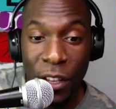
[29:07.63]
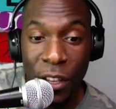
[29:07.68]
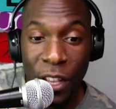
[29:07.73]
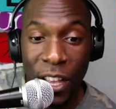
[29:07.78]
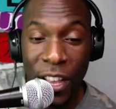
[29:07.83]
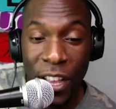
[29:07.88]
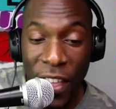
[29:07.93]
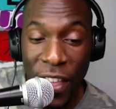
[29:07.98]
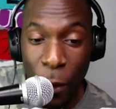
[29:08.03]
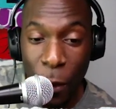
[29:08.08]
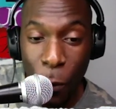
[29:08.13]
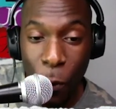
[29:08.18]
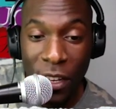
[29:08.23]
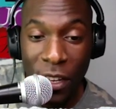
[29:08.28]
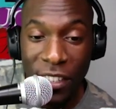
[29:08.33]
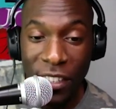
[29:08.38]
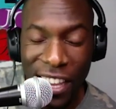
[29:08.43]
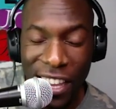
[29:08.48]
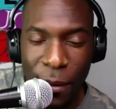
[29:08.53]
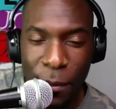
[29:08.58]
In that one
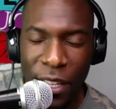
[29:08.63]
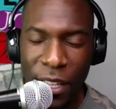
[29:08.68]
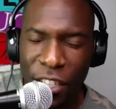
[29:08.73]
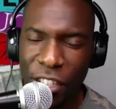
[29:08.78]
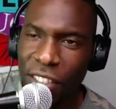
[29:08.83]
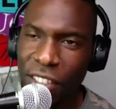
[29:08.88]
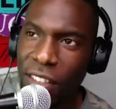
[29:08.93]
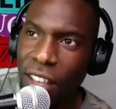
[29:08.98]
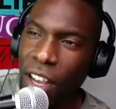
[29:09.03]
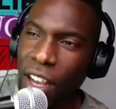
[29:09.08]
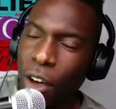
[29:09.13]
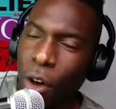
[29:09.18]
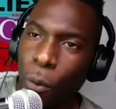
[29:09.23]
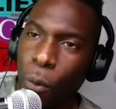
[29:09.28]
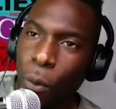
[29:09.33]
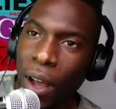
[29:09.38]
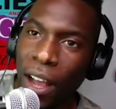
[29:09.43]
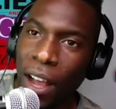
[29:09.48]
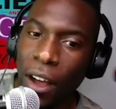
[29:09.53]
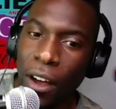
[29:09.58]
statement, she's like, "Oh
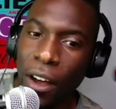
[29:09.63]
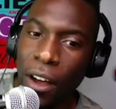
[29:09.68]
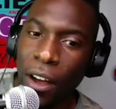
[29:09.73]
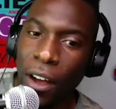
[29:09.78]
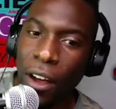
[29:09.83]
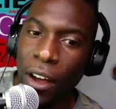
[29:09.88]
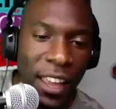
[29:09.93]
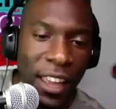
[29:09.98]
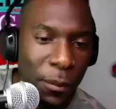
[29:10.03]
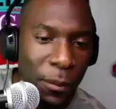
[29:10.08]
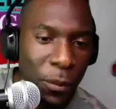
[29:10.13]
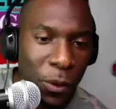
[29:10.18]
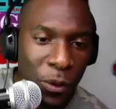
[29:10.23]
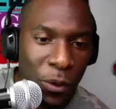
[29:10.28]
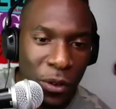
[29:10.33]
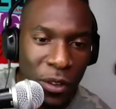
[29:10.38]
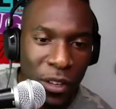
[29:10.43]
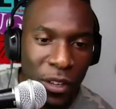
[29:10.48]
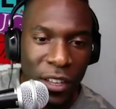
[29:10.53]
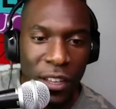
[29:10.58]
wow, a label
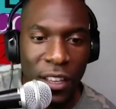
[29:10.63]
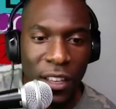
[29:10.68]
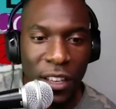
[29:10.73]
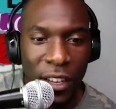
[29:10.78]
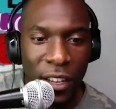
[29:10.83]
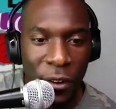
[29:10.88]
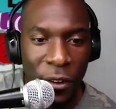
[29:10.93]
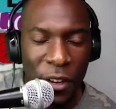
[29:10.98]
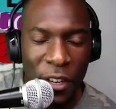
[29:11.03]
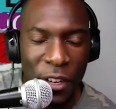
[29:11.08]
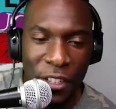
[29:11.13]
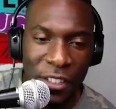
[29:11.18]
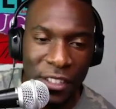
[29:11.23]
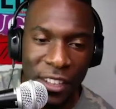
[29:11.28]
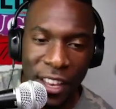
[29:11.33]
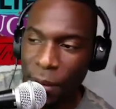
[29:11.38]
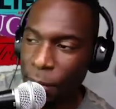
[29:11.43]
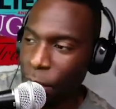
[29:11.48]
can go here." She's like,